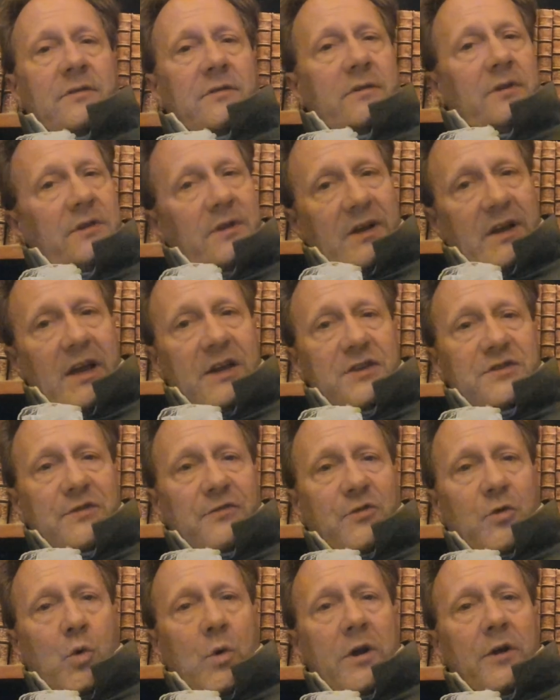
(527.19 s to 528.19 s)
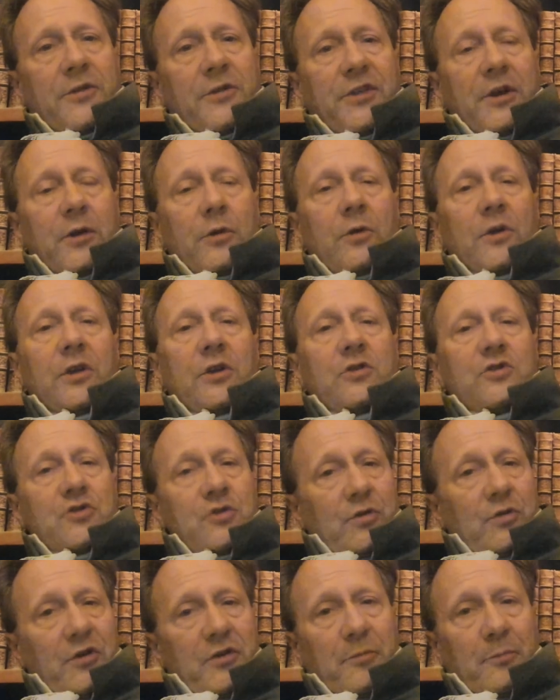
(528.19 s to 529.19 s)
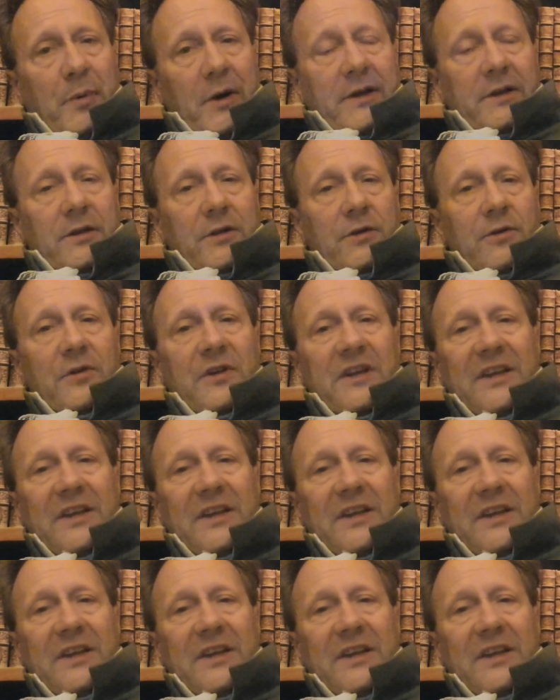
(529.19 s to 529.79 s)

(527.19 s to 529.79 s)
In the case of queer theory, Judith Butler,